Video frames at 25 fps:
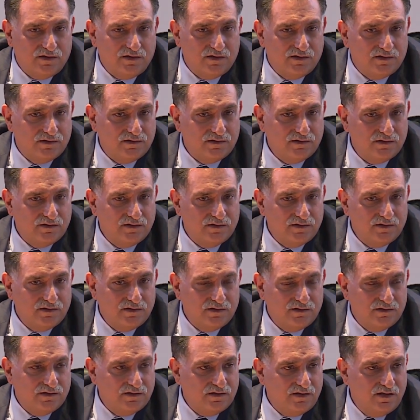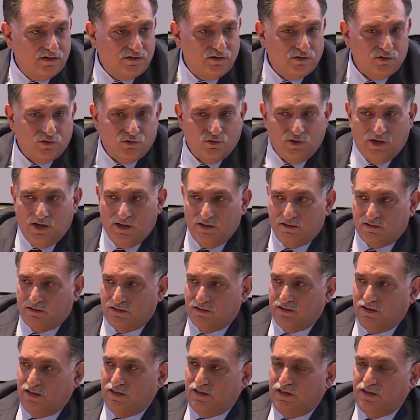occupied yourself with
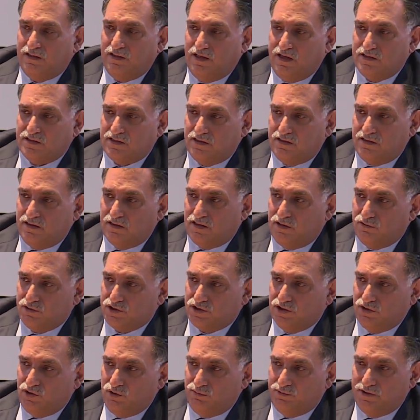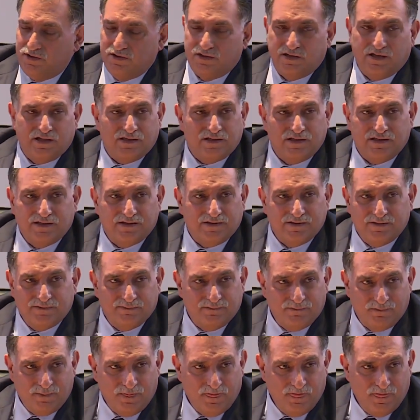such details.
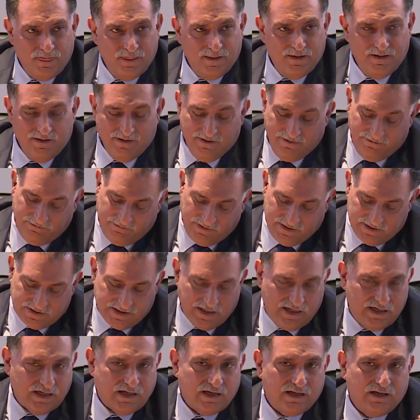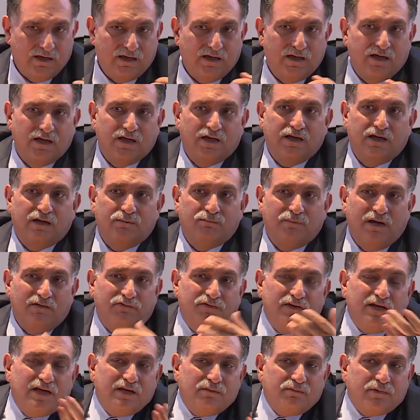Leave people who can do that
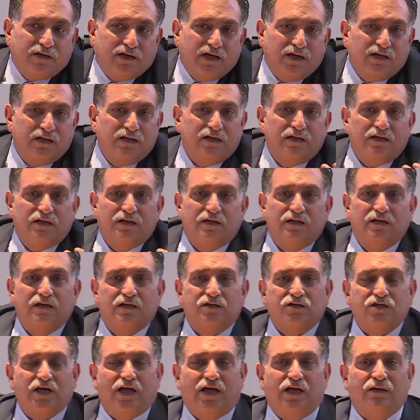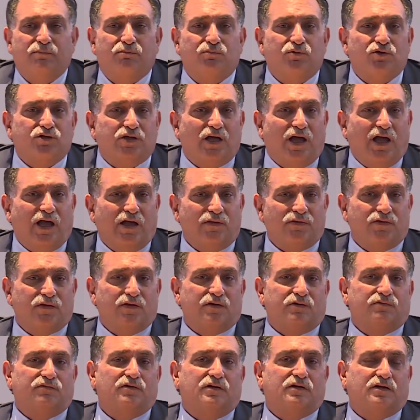and occupy
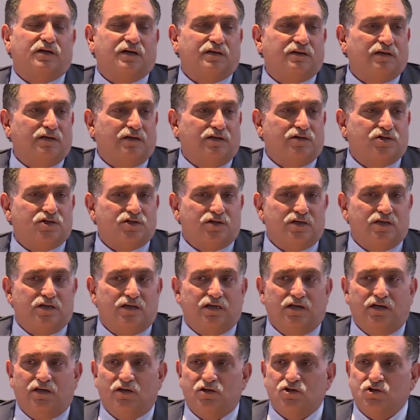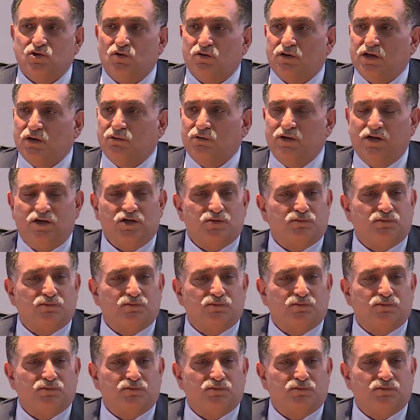yourselves with the real struggle.